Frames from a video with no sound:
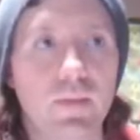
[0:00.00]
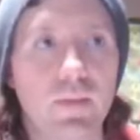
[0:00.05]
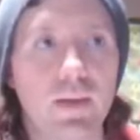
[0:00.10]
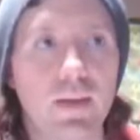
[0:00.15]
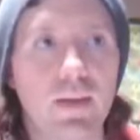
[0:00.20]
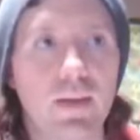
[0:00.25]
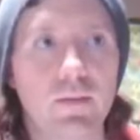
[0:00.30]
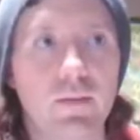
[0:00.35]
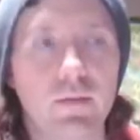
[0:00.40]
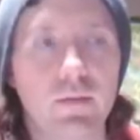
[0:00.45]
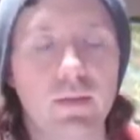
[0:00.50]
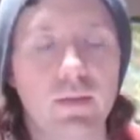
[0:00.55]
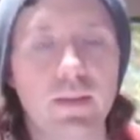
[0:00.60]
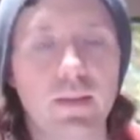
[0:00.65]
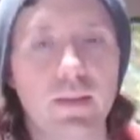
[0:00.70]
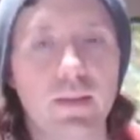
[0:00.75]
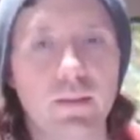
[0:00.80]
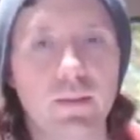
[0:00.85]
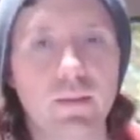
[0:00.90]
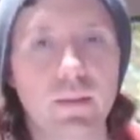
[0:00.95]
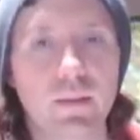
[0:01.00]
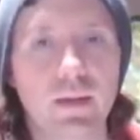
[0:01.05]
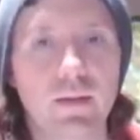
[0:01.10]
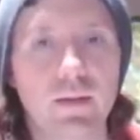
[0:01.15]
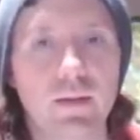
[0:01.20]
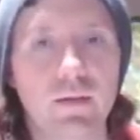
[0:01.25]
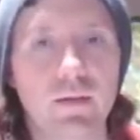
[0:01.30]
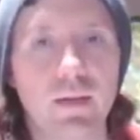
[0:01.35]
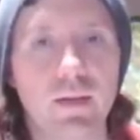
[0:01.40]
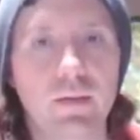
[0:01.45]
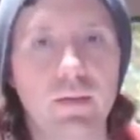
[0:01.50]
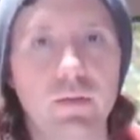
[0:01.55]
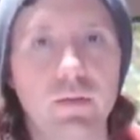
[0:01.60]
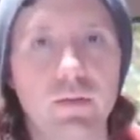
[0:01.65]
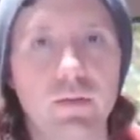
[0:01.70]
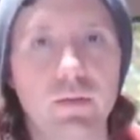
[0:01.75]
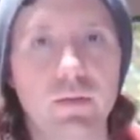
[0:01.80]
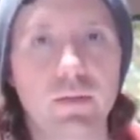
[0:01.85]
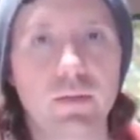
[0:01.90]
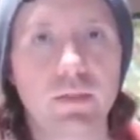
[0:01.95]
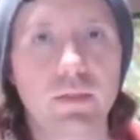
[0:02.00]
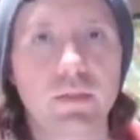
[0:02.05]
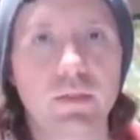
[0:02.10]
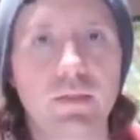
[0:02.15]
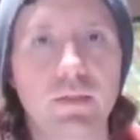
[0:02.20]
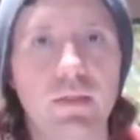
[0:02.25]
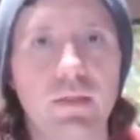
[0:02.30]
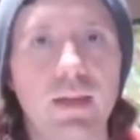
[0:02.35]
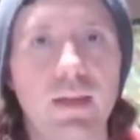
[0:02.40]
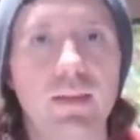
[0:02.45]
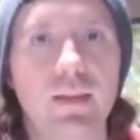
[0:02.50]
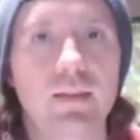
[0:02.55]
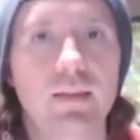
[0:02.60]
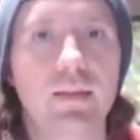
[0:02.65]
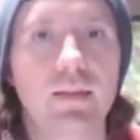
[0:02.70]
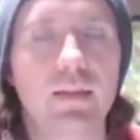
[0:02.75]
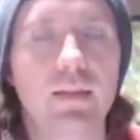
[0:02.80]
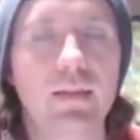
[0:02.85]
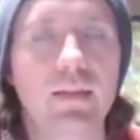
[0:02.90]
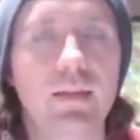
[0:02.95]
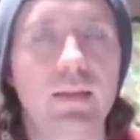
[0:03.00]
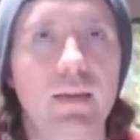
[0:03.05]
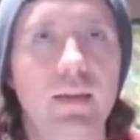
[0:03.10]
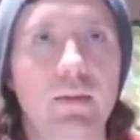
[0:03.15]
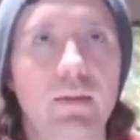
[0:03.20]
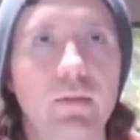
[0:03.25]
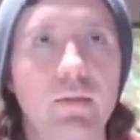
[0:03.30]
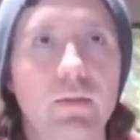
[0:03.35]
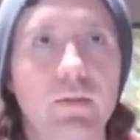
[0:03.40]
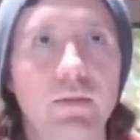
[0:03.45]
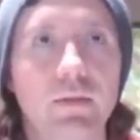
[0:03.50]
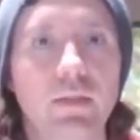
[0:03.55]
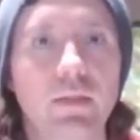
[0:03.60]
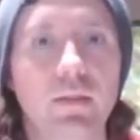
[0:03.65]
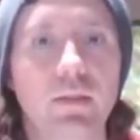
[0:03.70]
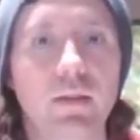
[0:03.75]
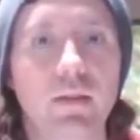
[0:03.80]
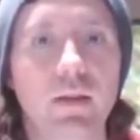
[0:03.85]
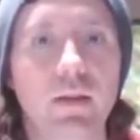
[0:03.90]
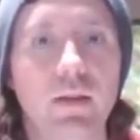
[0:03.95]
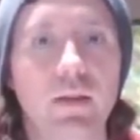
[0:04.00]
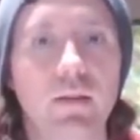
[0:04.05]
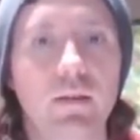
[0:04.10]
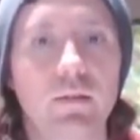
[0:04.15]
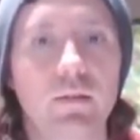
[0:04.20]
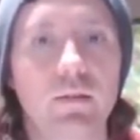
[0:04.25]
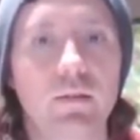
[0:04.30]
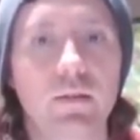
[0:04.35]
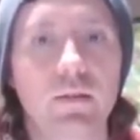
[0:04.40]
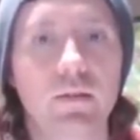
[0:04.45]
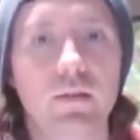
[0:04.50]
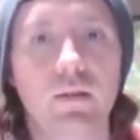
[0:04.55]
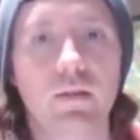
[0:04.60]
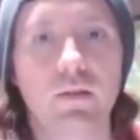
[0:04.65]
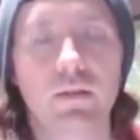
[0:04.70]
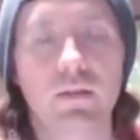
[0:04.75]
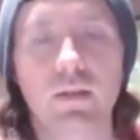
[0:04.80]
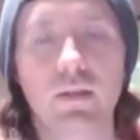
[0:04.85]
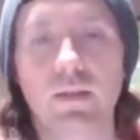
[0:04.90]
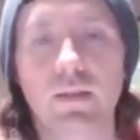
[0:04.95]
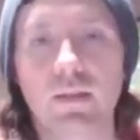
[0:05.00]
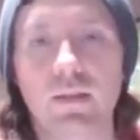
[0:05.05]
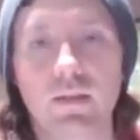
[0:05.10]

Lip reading: And if we're thinking about evolution and the evolution of, or the